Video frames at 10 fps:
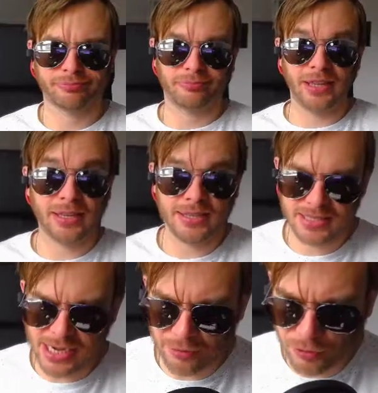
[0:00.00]
the
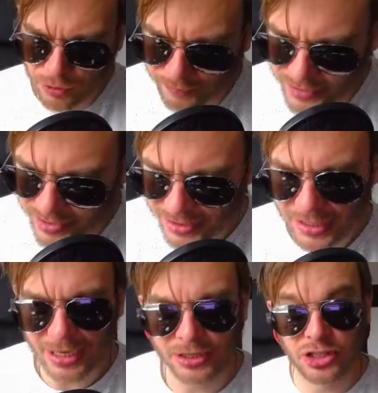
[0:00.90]
Conservatives,
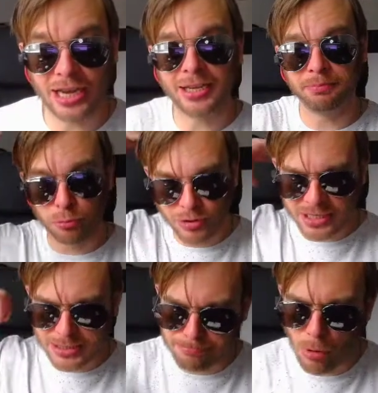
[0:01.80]
Jacob
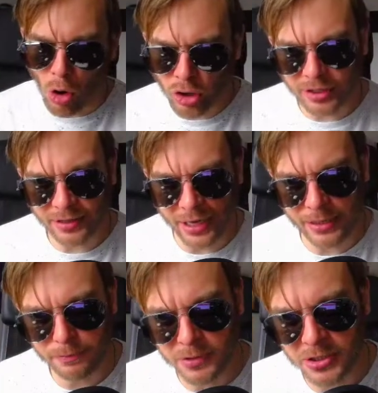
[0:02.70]
Rees-Mogg
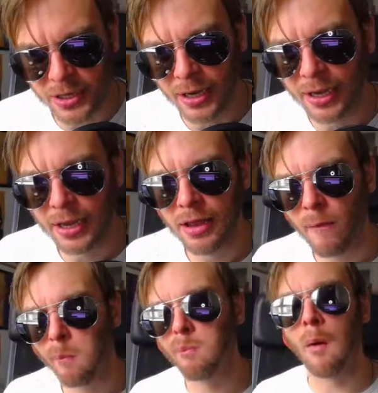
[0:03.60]
types,
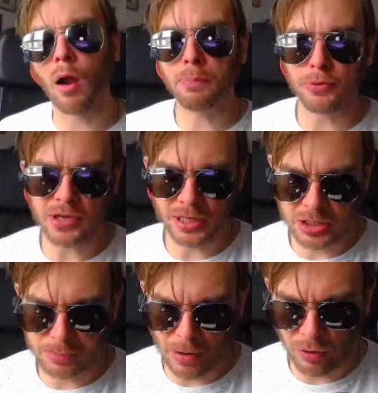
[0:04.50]
marbles in
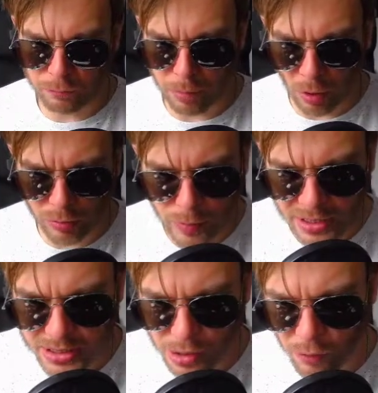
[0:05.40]
his mouth, born with a
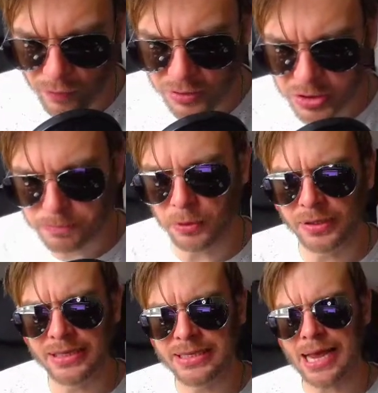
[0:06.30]
silver spoon
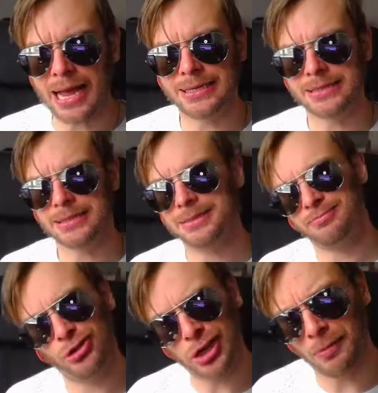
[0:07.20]
in his ass.
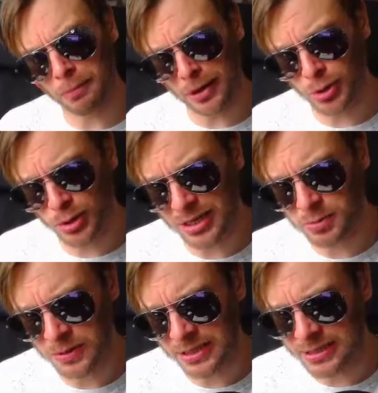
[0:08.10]
Shit, pretty sure that's
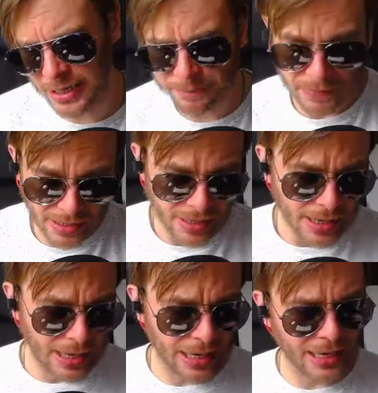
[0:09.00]
what you say.
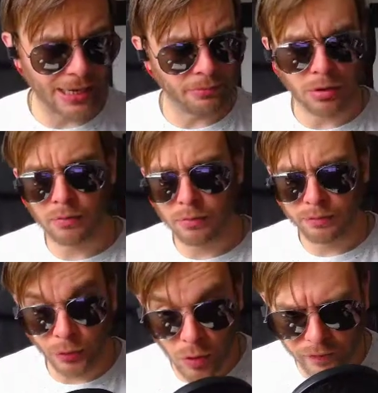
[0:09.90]

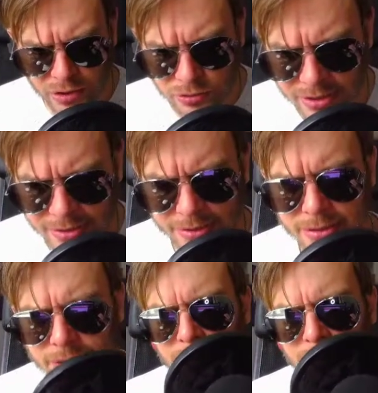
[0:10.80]
For obvious reasons.